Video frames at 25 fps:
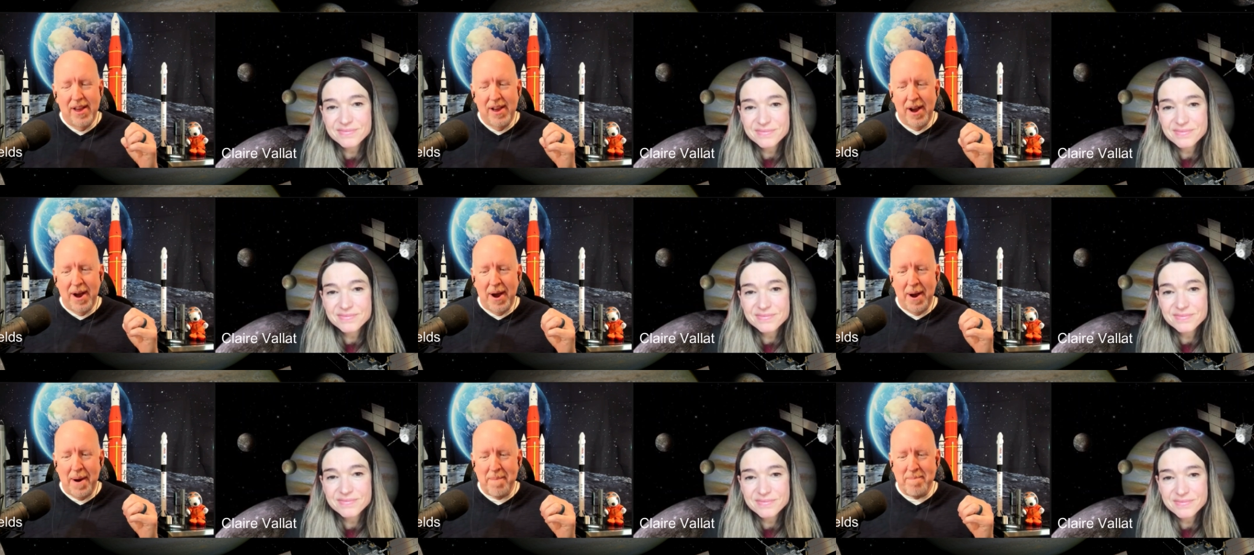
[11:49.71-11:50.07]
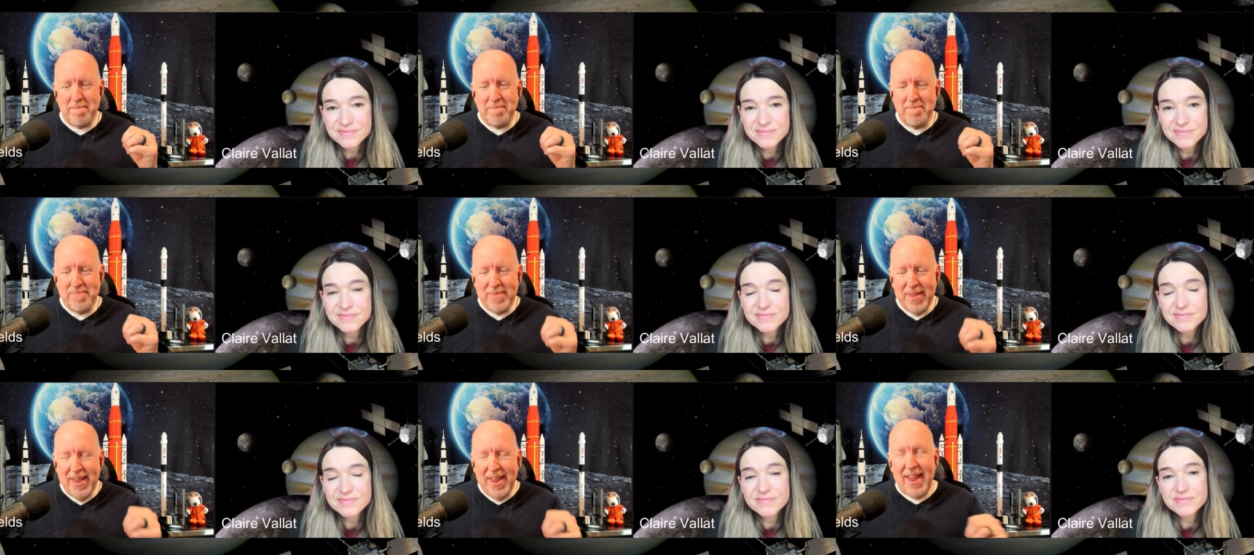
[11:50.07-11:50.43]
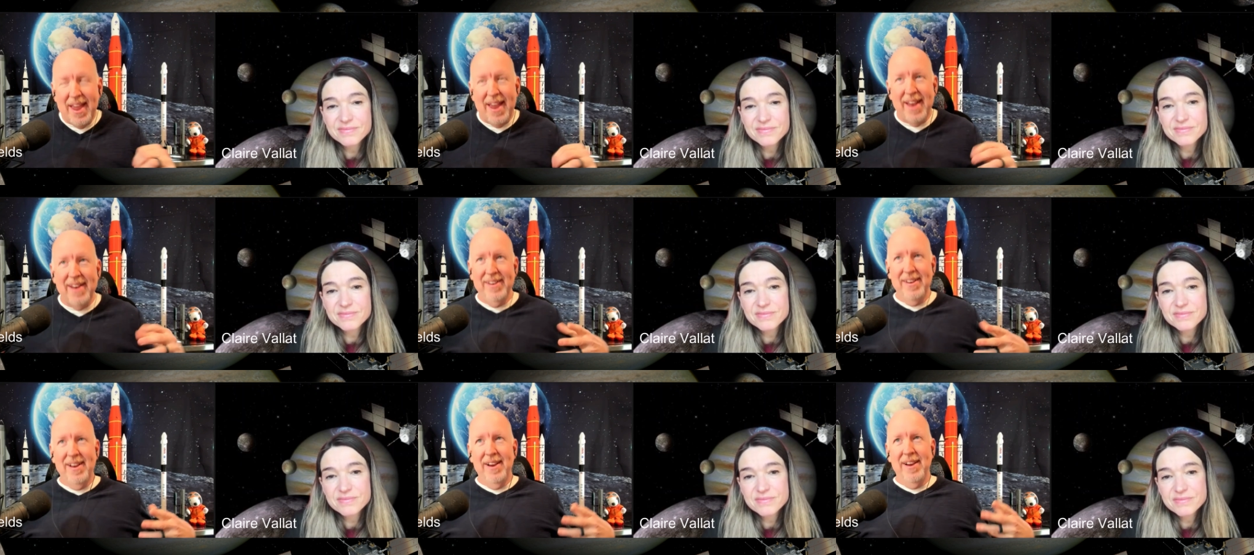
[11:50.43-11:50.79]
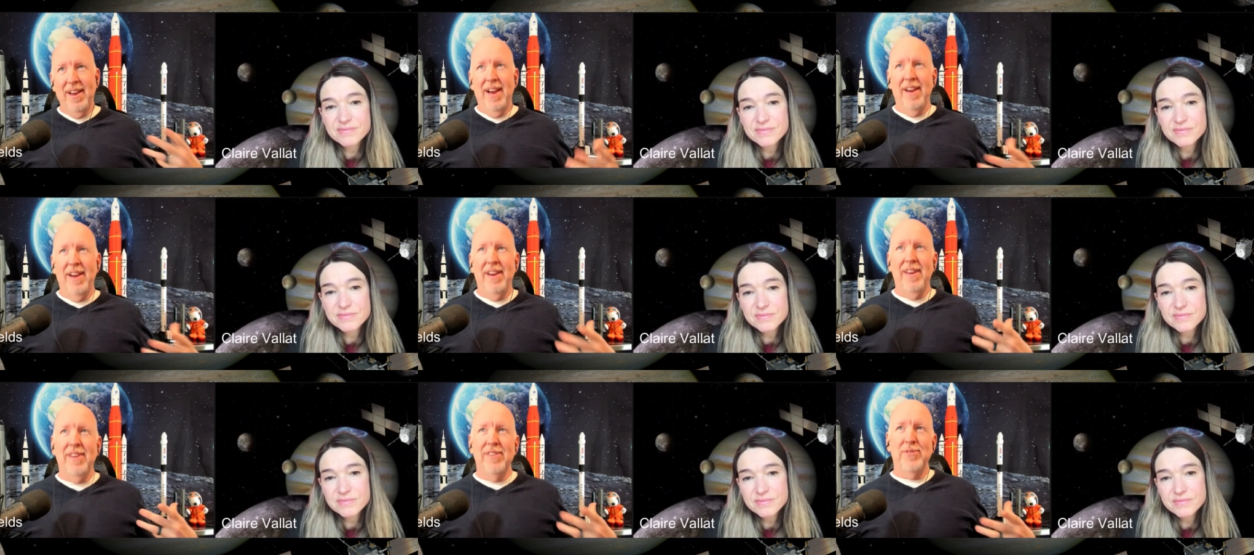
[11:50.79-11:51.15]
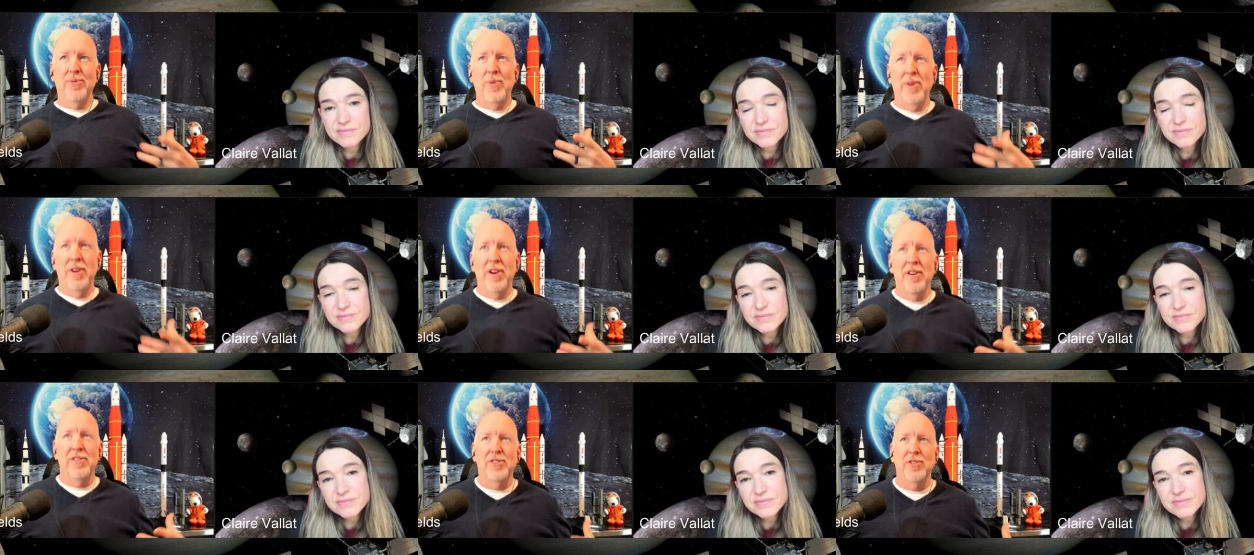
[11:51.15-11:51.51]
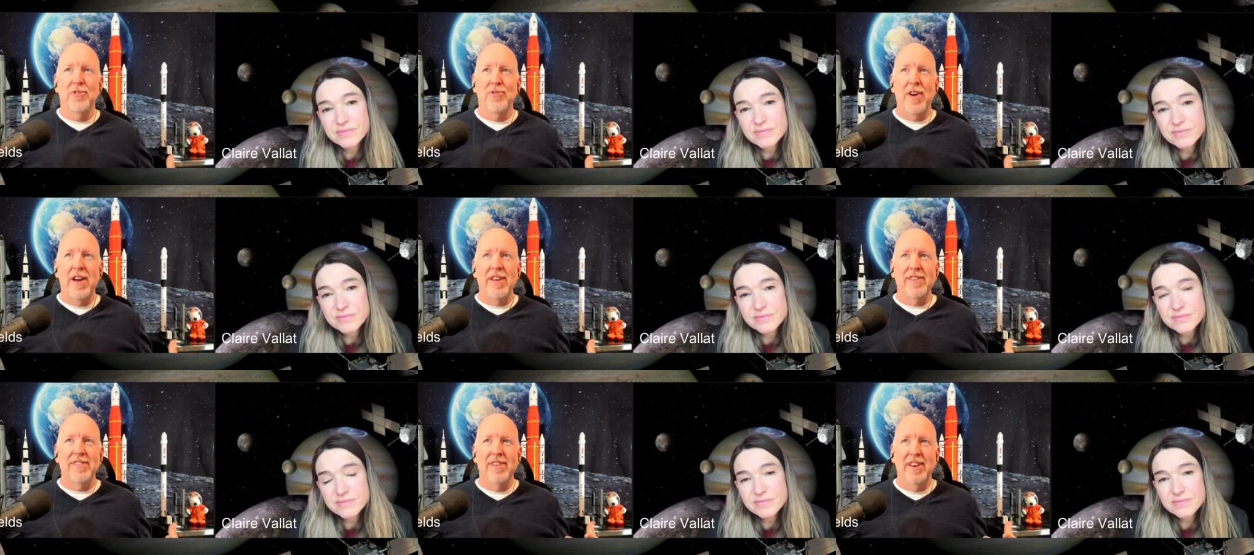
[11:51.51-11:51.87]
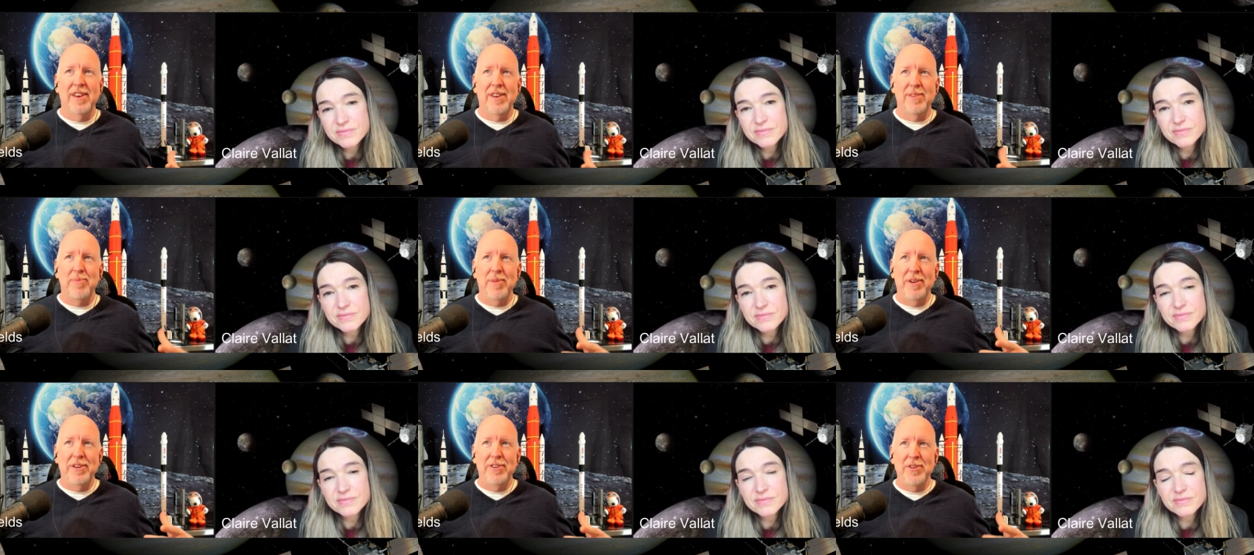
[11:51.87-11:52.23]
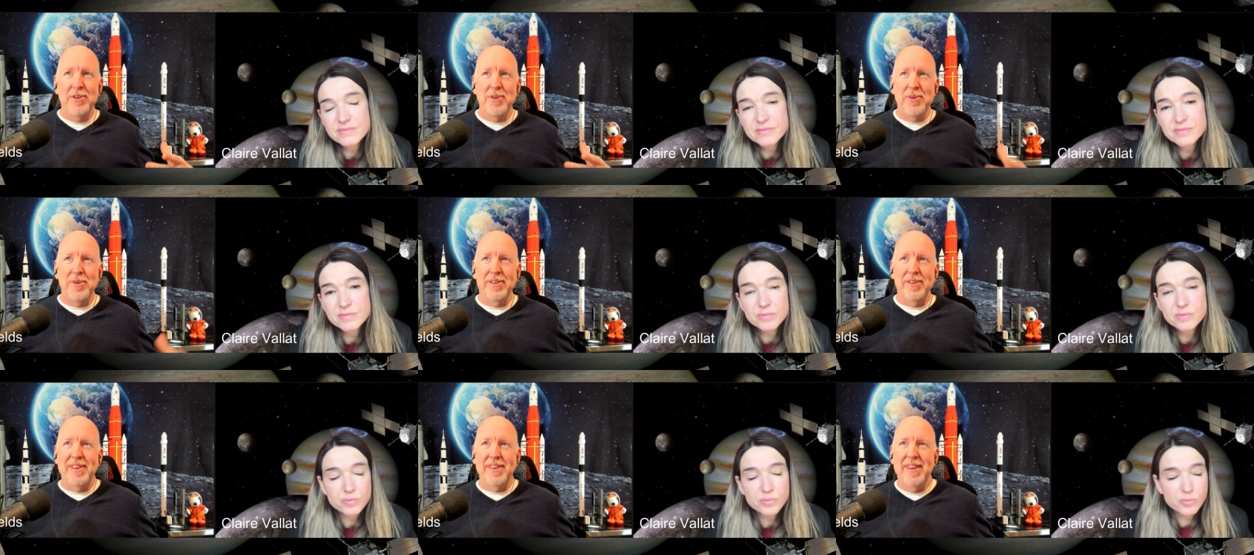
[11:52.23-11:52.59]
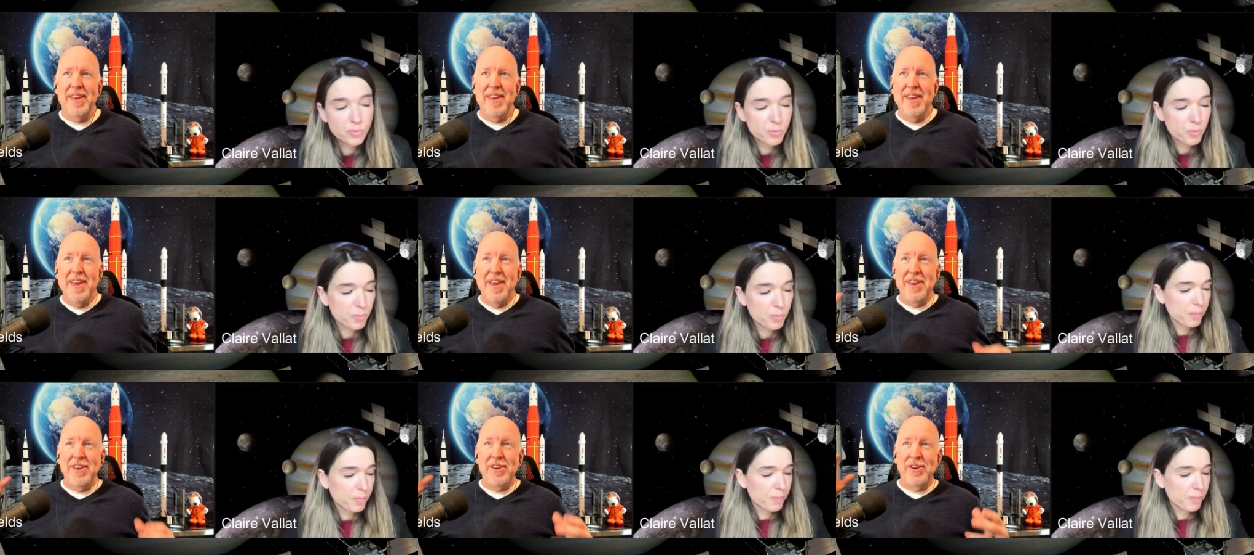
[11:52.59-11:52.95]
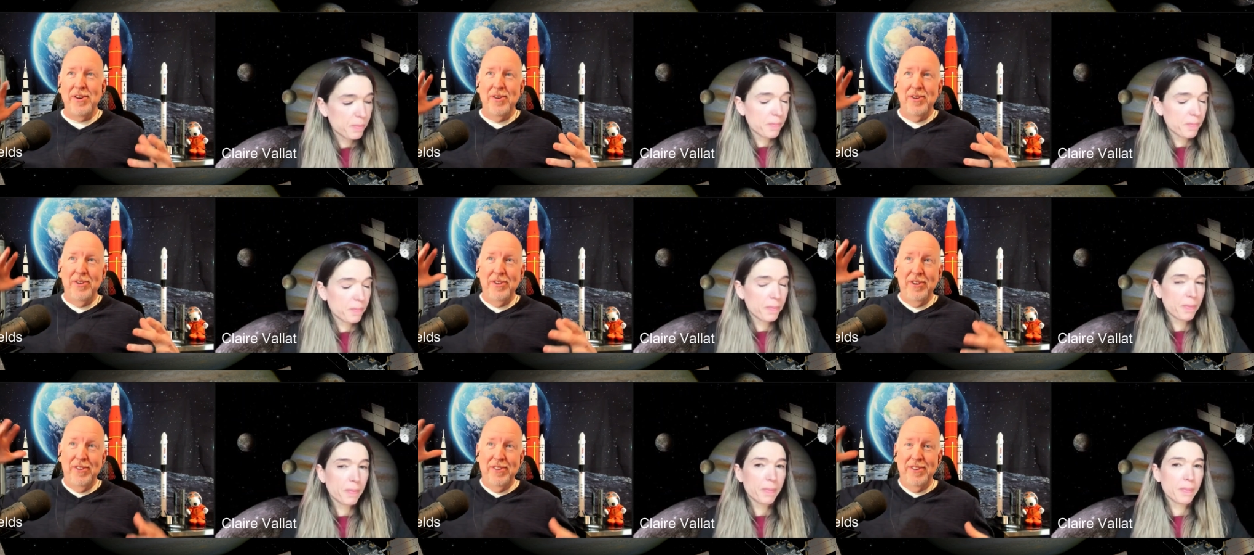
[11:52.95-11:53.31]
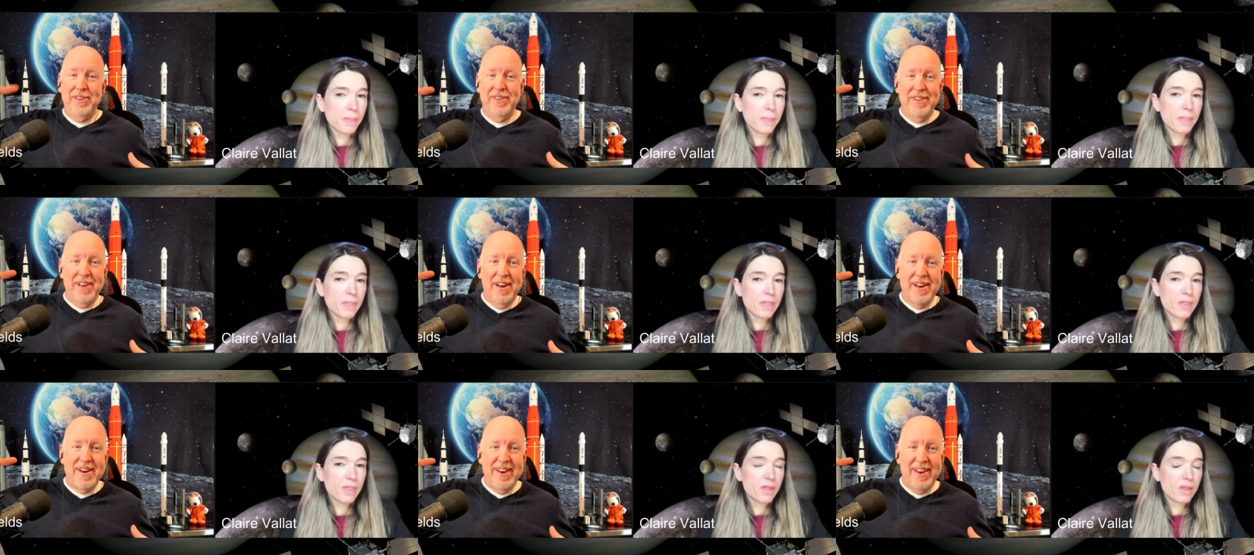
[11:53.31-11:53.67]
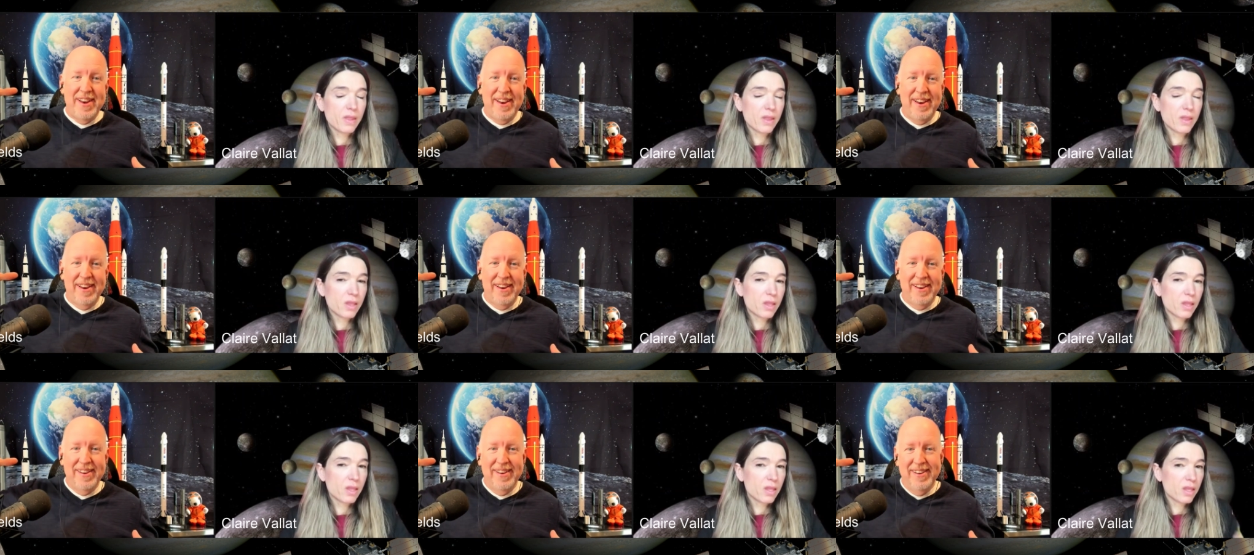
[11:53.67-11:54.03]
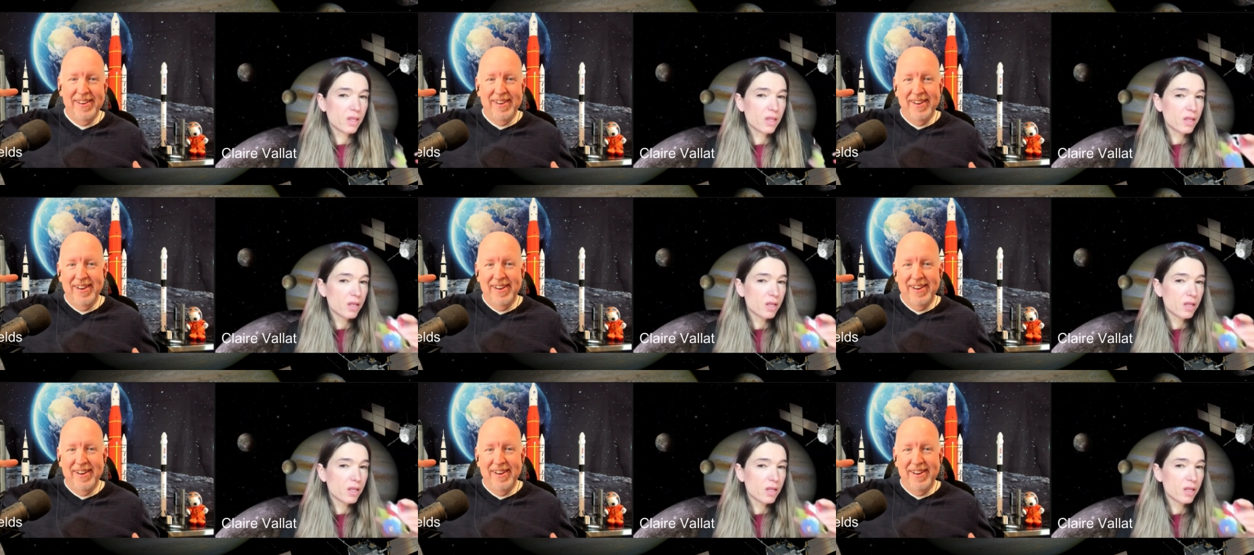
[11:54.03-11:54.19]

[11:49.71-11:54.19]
Speaker 1: And I guess what also fascinates me too is you're studying